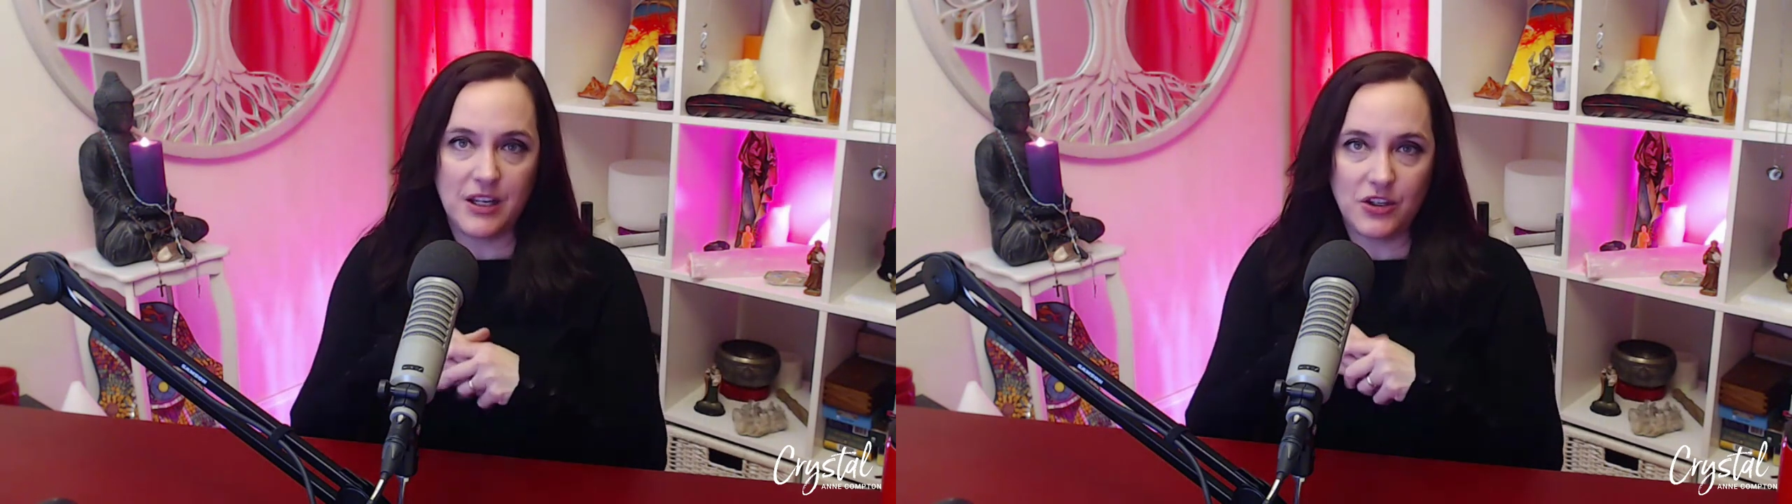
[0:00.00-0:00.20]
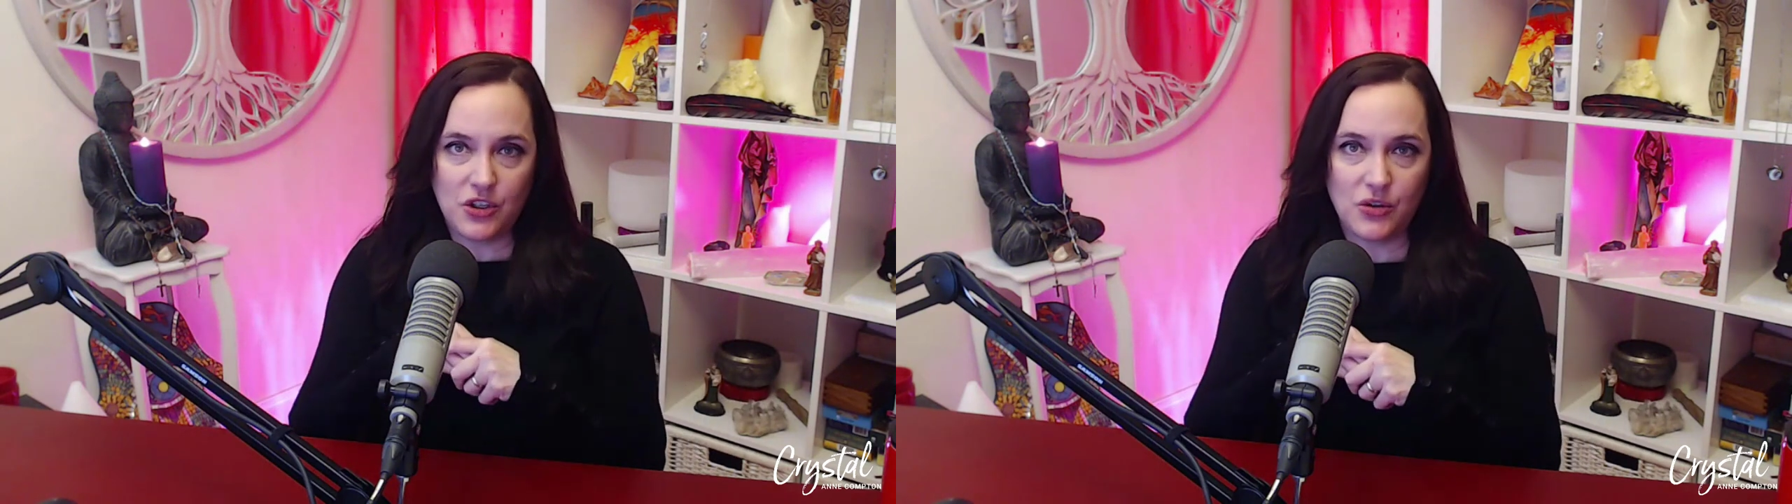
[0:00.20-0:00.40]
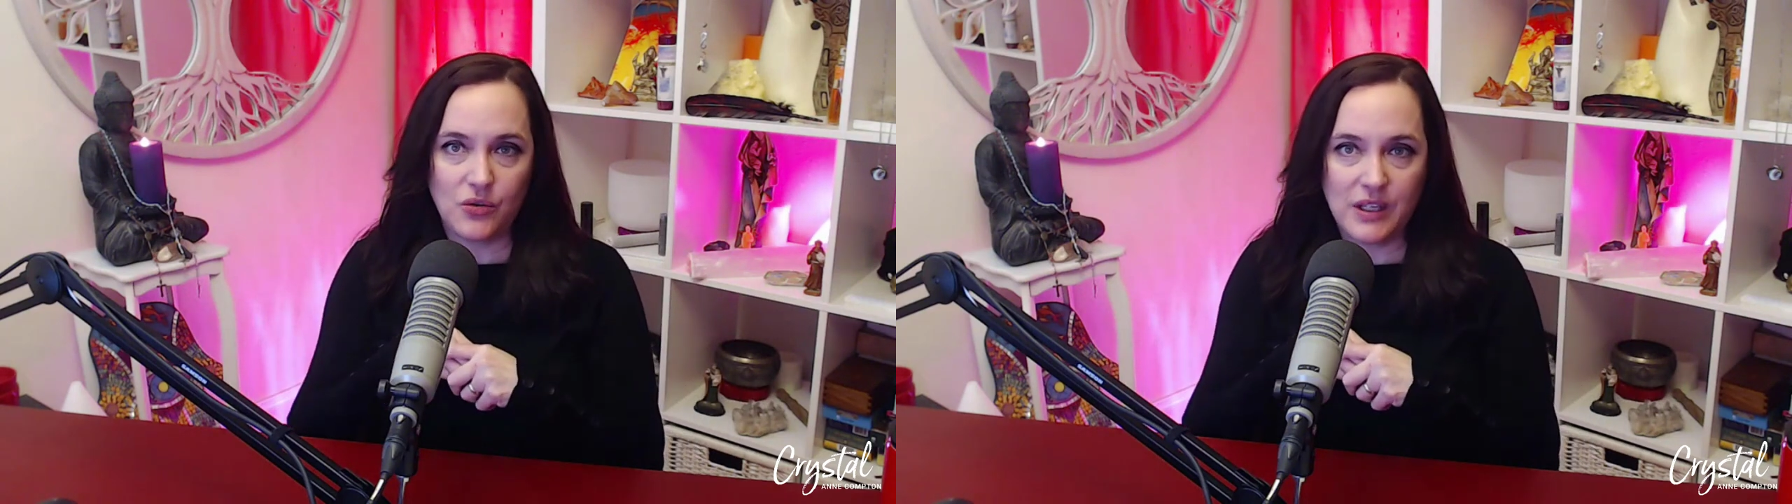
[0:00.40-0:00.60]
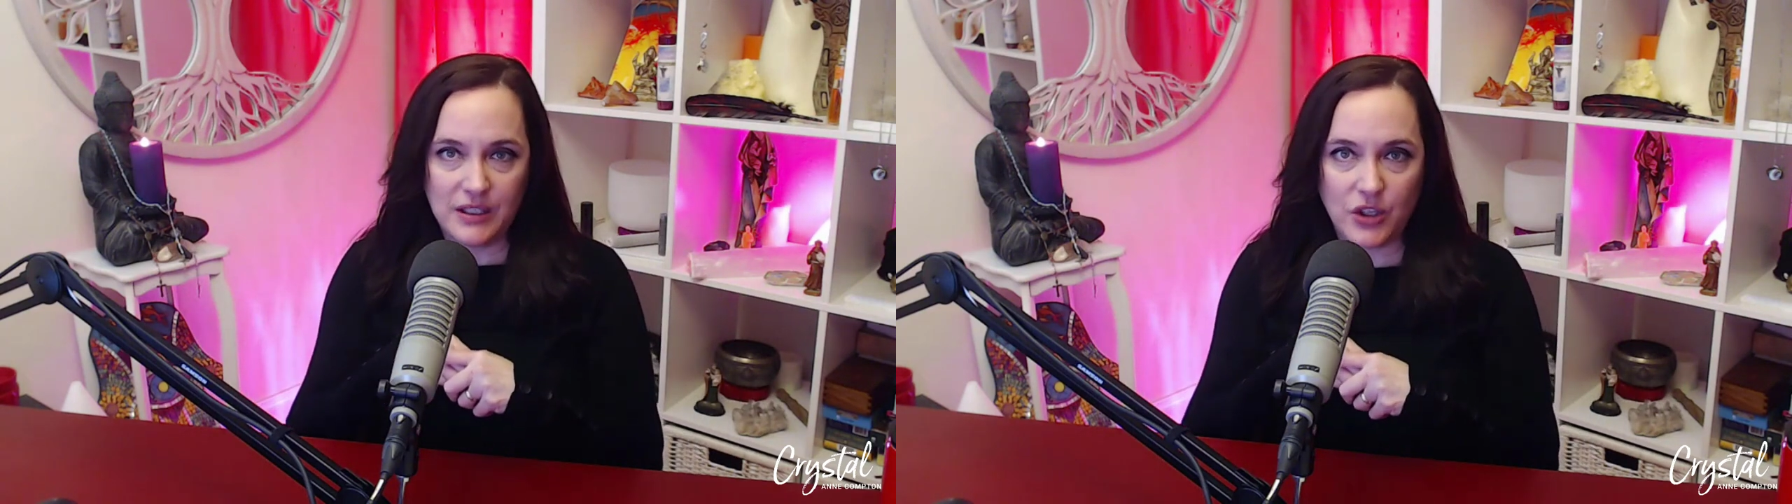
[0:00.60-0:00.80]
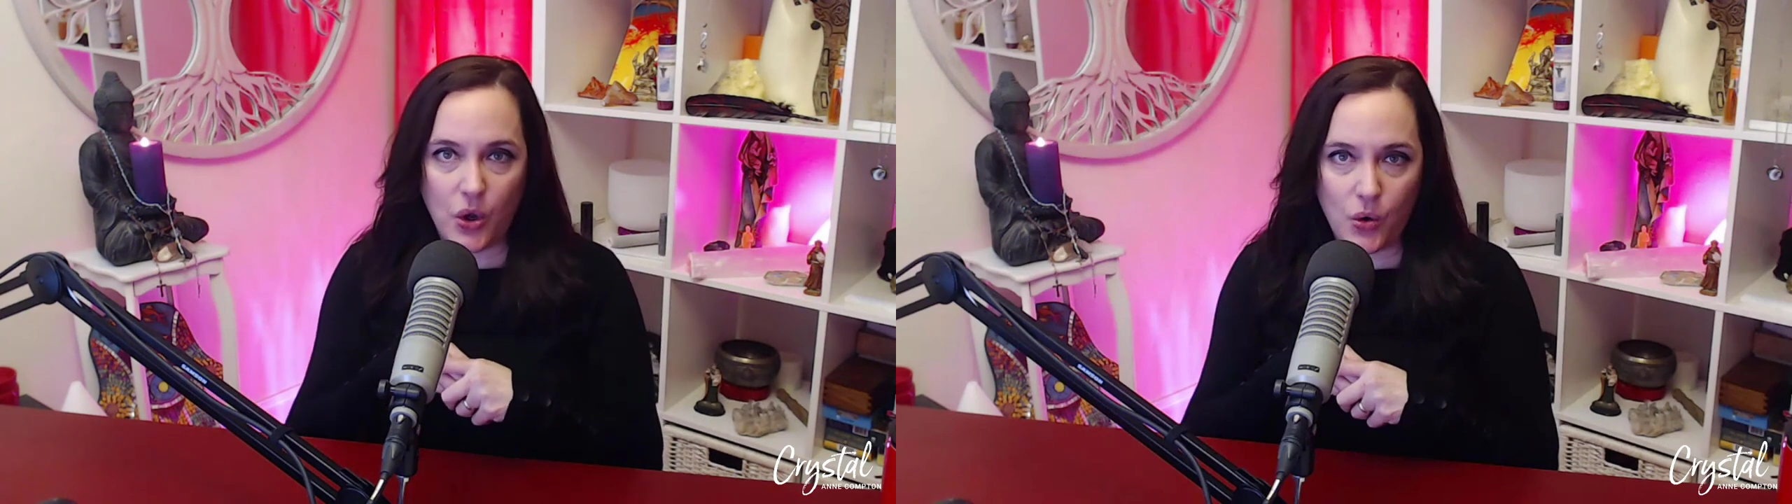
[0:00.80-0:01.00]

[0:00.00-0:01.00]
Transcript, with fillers: into his